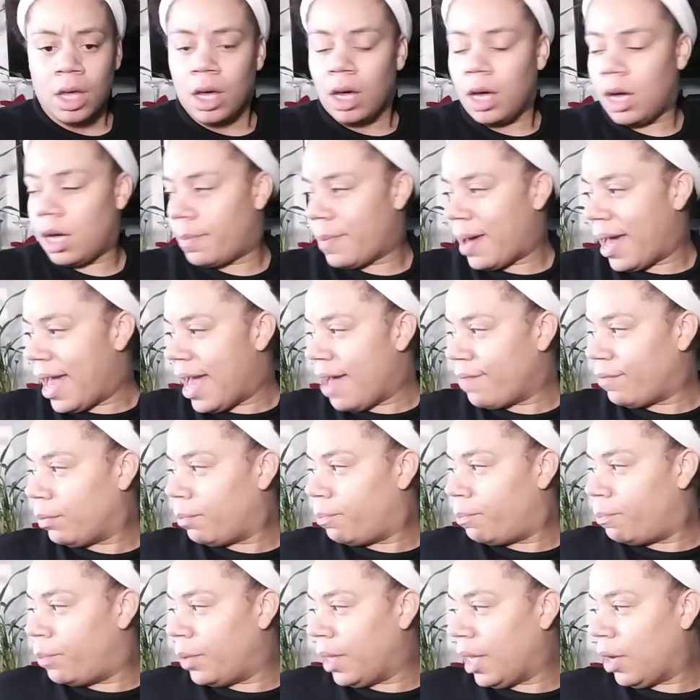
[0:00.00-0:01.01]
I have a
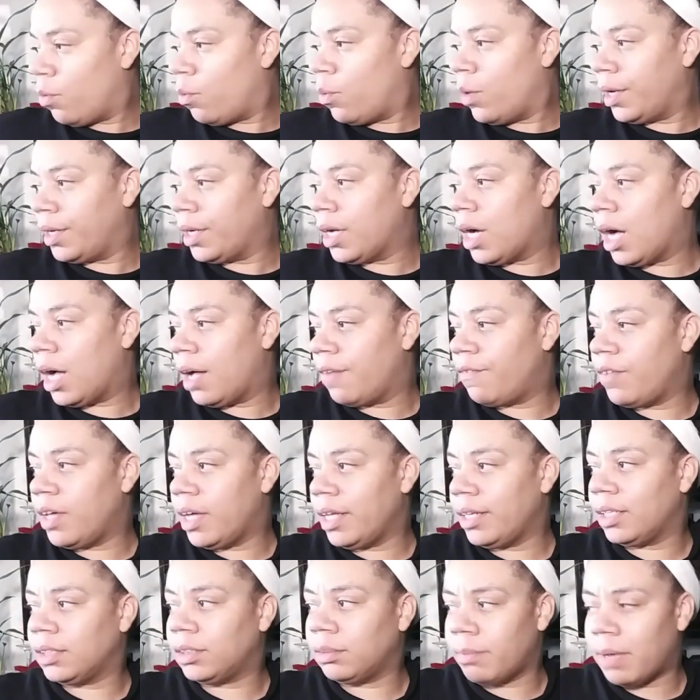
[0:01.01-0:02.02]
big one of
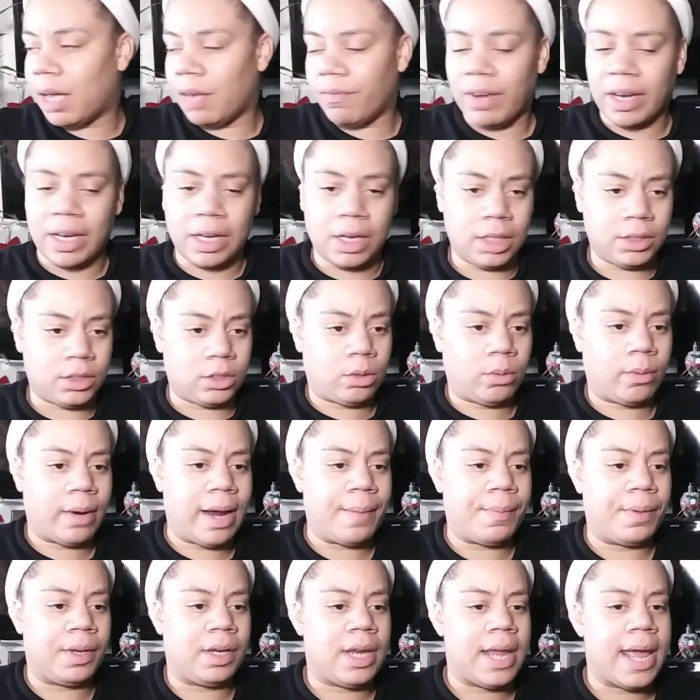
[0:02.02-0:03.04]
it. As a matter of fact, I need to
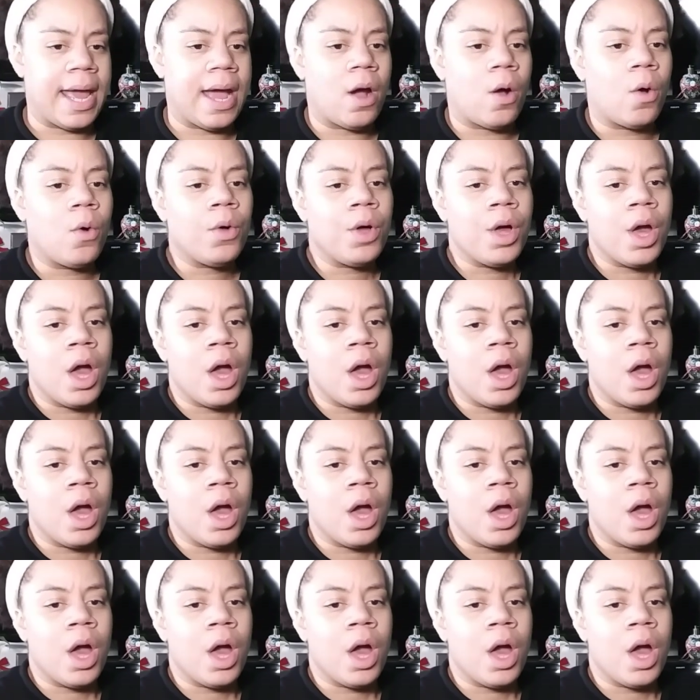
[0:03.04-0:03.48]
grab it now.